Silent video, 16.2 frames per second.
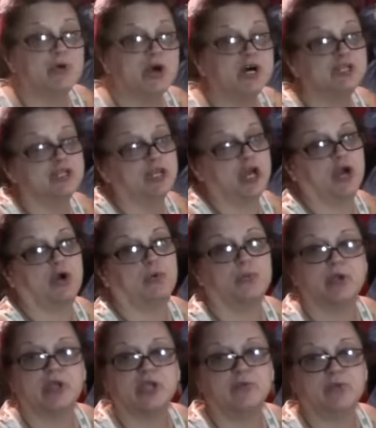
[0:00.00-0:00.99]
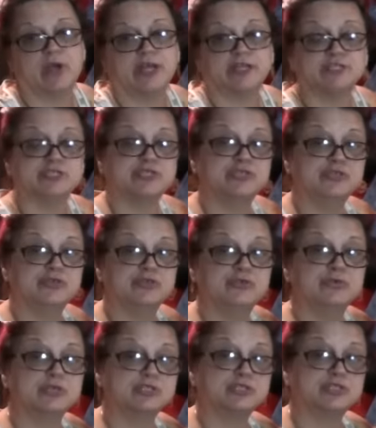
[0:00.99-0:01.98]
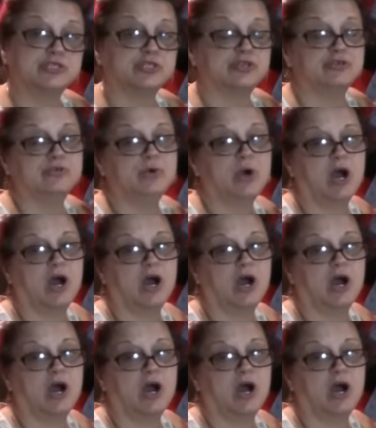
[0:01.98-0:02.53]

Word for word: all know, we went to two